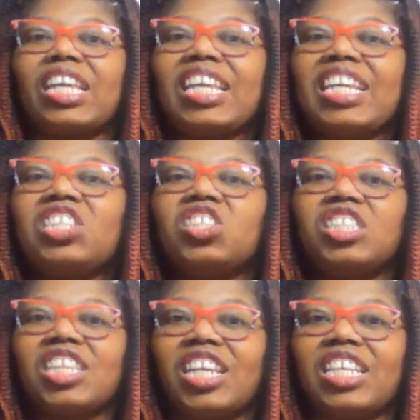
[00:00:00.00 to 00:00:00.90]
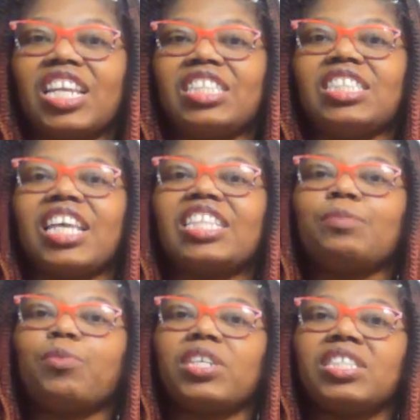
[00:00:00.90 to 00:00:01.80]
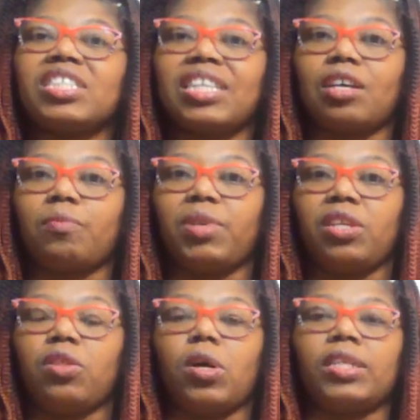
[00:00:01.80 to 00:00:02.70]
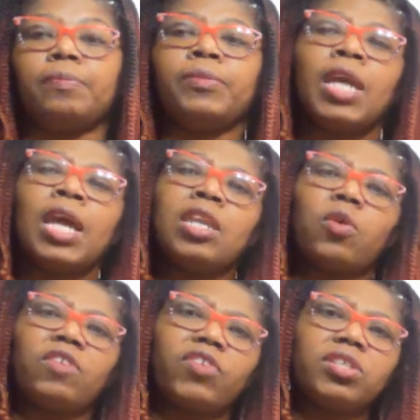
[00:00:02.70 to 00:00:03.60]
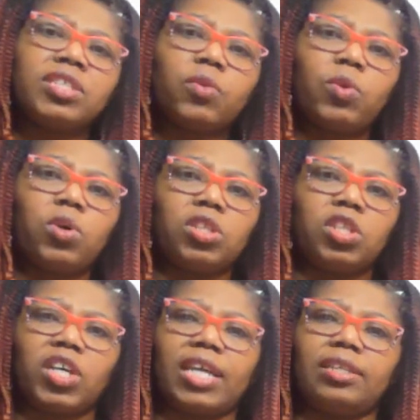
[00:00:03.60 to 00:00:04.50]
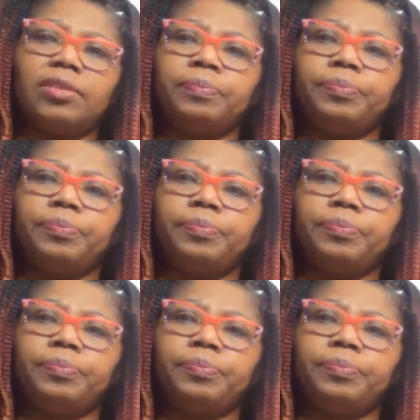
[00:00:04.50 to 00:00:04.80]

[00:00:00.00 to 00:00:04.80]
each sentence expresses a complete thought. Now, the first thing we want to look at,